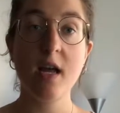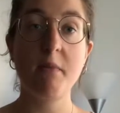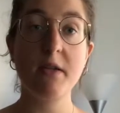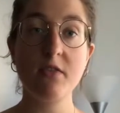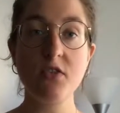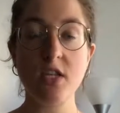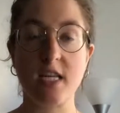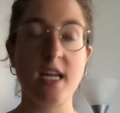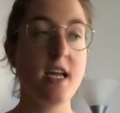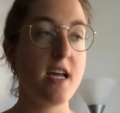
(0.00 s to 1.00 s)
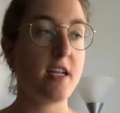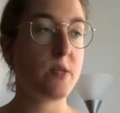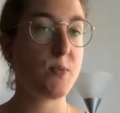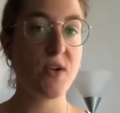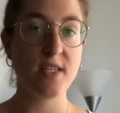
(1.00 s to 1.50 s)
But usually this
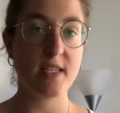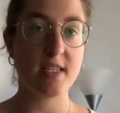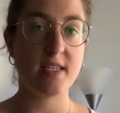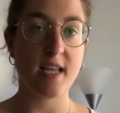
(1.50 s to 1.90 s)
process